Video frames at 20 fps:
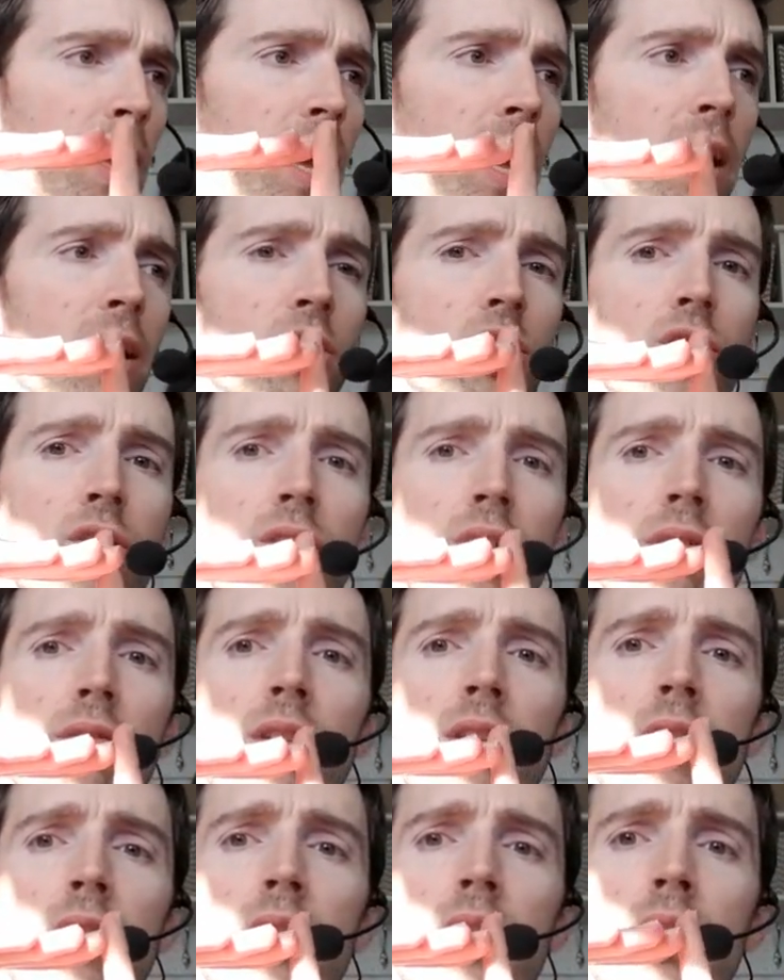edges of
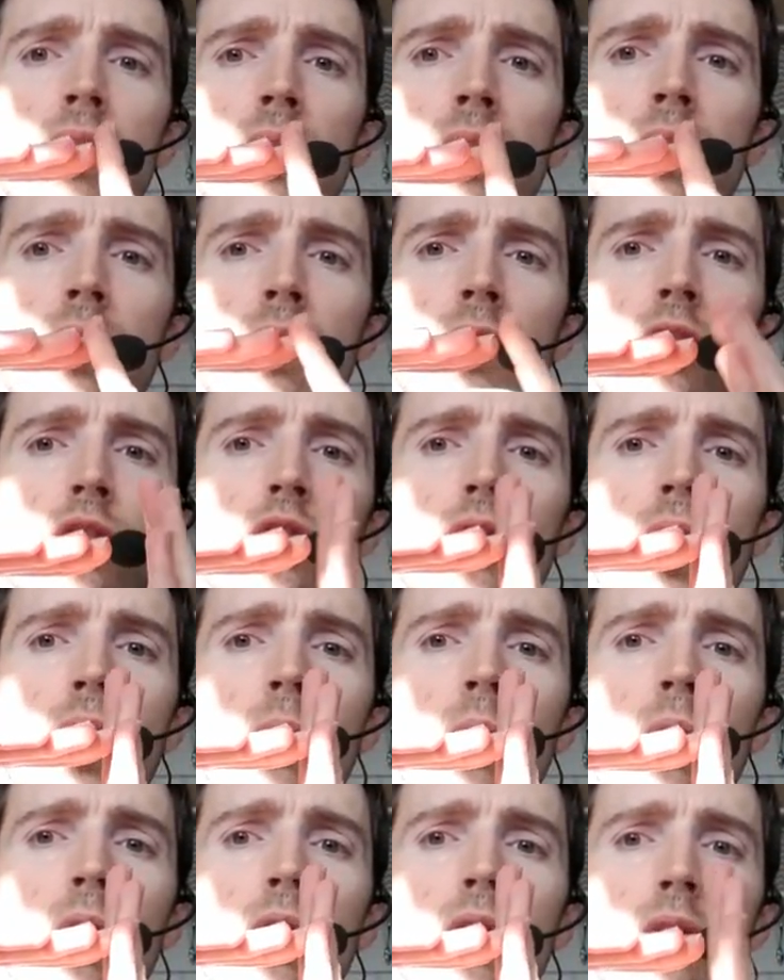it,
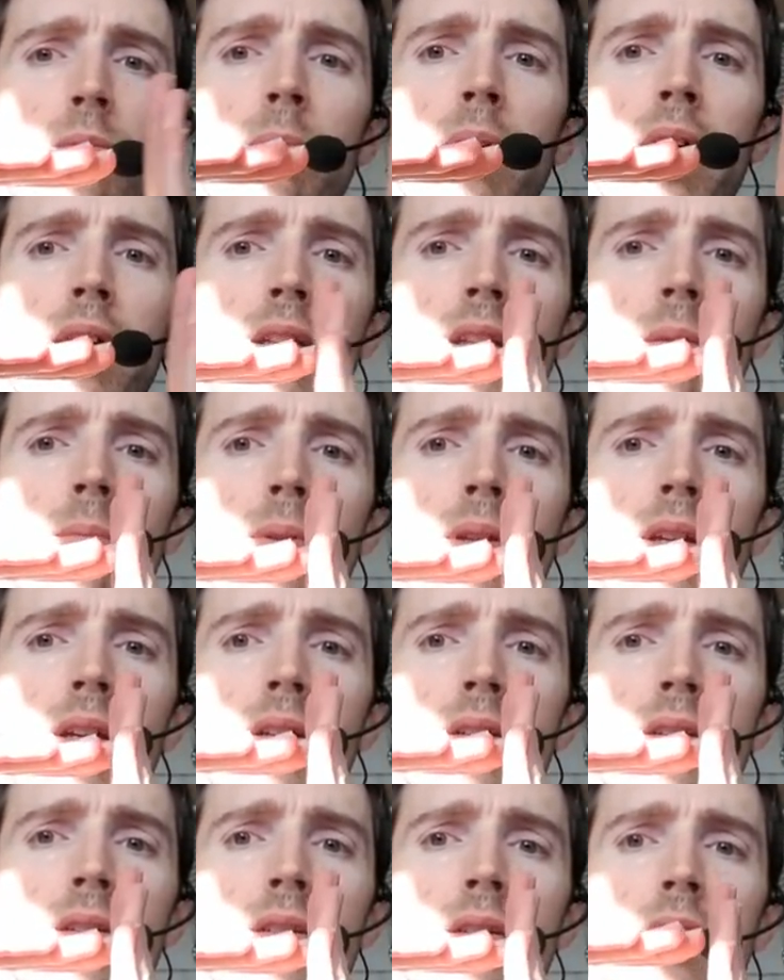drywall is backed up
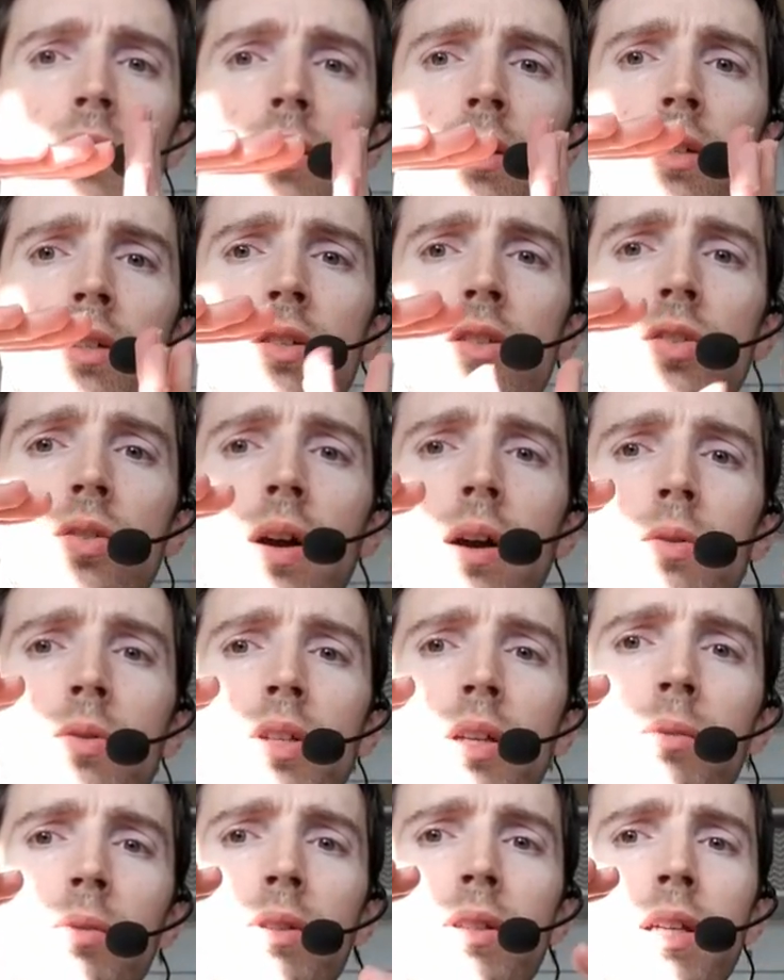against. So I
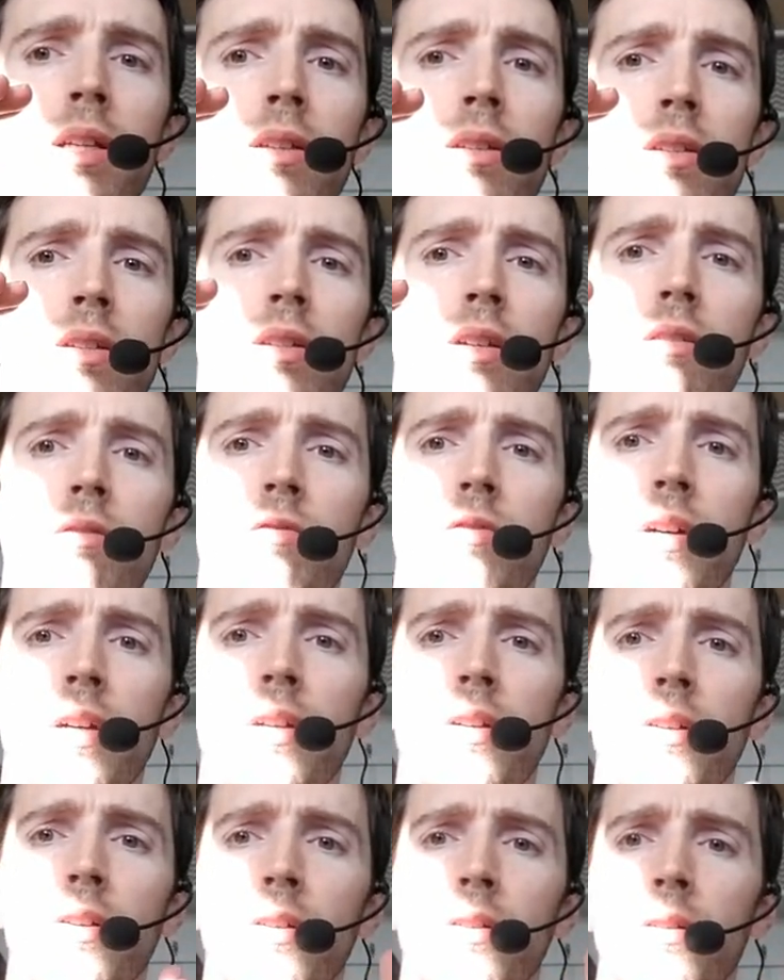was able to take the stud
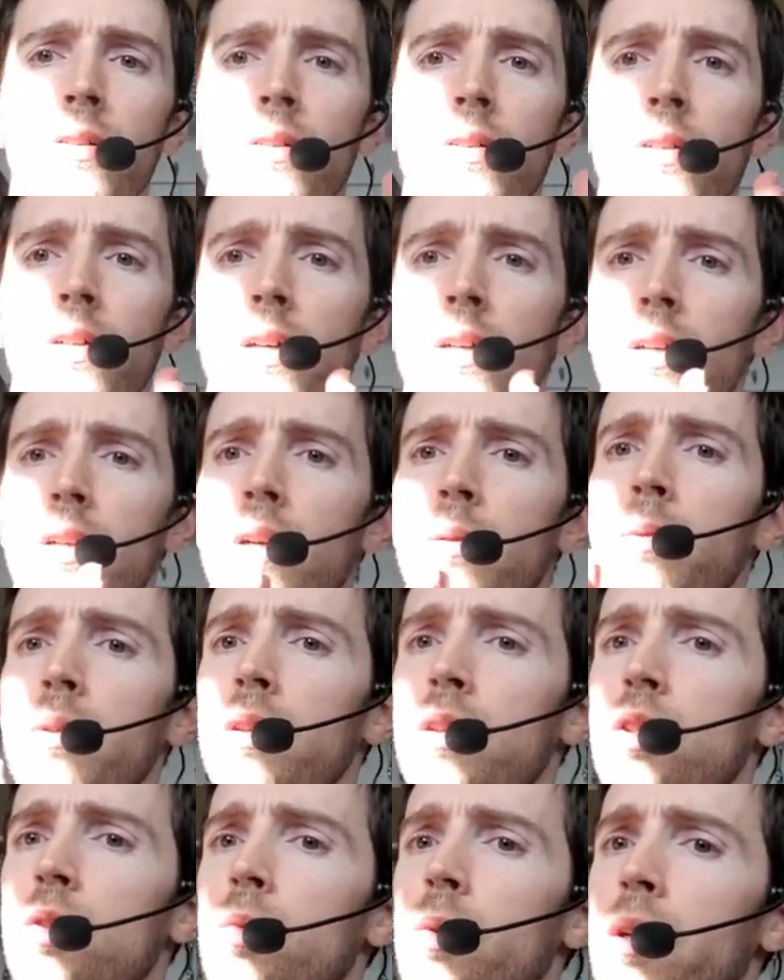finder, kind of coming
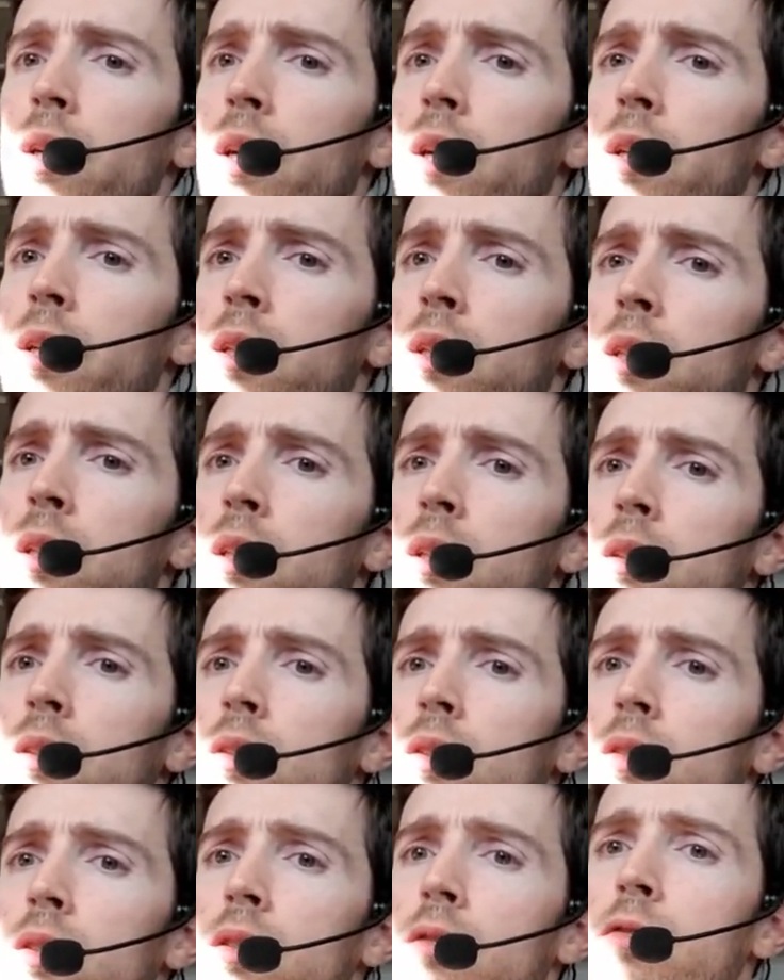this way on it,
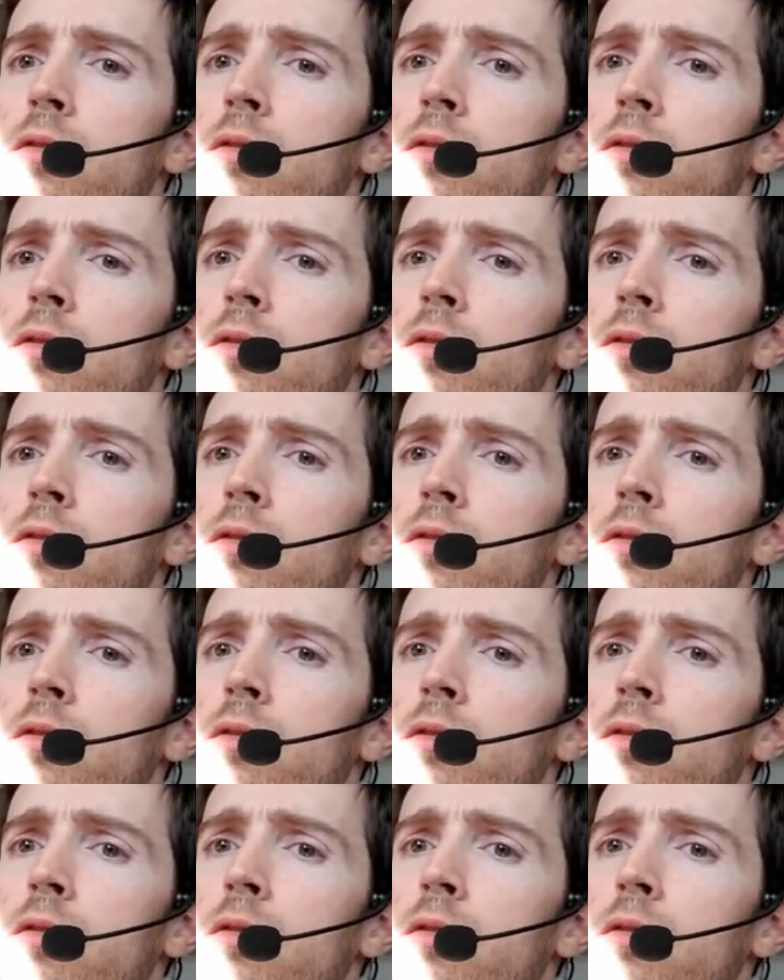to look